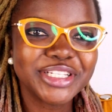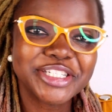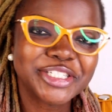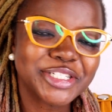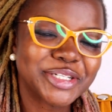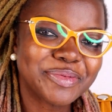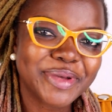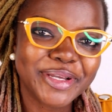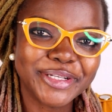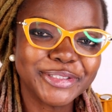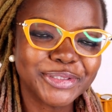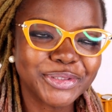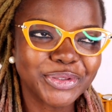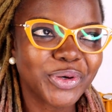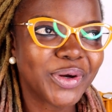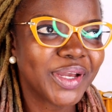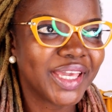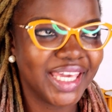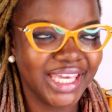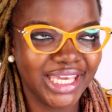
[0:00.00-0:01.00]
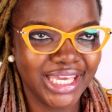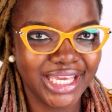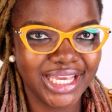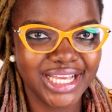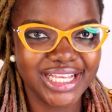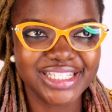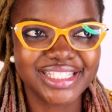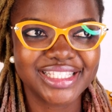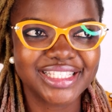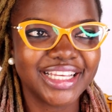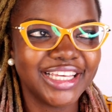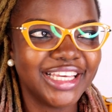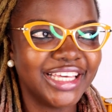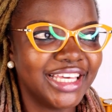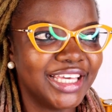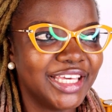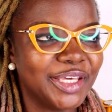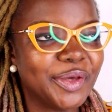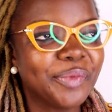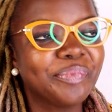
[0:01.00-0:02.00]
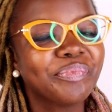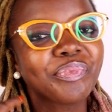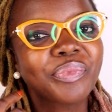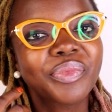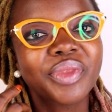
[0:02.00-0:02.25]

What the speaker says: Essentials by Show is an